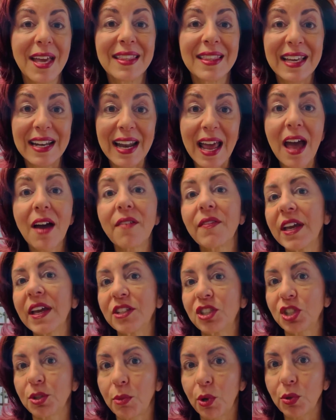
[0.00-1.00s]
that have
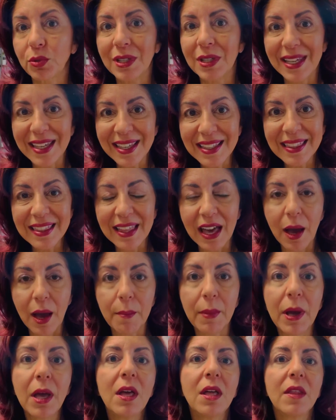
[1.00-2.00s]
HMOs in them